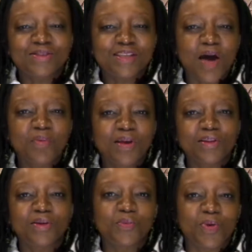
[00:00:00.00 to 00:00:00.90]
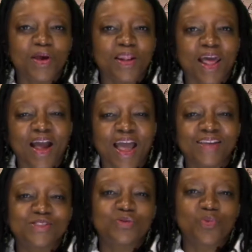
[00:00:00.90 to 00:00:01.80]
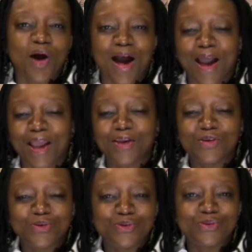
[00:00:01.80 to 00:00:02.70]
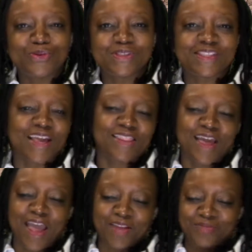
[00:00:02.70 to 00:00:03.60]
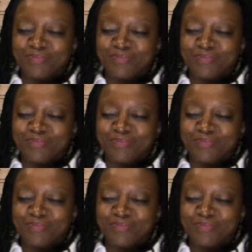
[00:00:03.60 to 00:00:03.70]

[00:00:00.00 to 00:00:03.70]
tell me a little bit as to why you say that.